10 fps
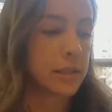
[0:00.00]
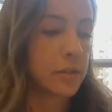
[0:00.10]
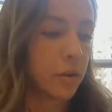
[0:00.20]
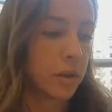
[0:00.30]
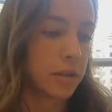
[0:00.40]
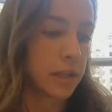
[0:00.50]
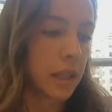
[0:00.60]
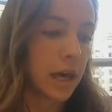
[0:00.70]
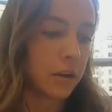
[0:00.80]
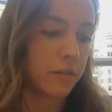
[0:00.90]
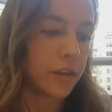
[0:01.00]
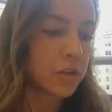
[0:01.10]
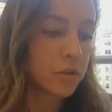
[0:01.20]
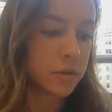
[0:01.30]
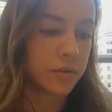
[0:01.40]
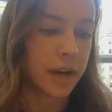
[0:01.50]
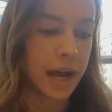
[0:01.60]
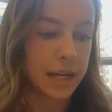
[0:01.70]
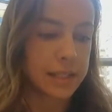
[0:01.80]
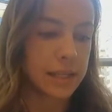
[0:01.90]
So there's a lot of issues over
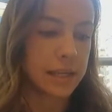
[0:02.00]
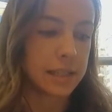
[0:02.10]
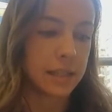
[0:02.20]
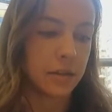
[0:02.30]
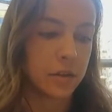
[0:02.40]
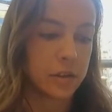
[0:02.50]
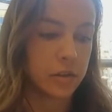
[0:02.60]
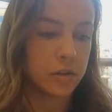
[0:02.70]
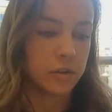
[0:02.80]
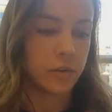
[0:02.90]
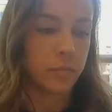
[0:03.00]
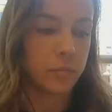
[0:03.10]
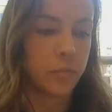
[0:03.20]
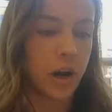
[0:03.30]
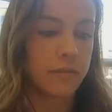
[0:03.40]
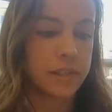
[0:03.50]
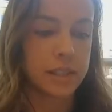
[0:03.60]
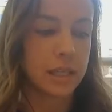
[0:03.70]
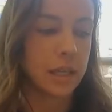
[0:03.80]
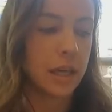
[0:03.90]
access and concerns over
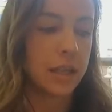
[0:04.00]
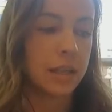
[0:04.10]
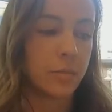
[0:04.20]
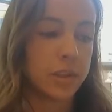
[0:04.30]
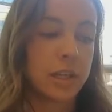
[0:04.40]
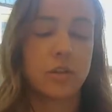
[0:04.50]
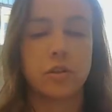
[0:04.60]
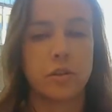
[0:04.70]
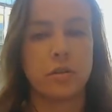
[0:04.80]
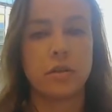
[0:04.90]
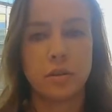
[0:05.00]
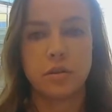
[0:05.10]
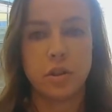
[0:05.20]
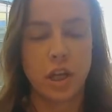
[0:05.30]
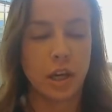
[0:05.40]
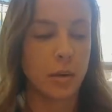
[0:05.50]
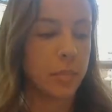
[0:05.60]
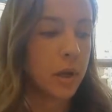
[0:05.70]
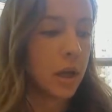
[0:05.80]
privacy, and their potential to shake up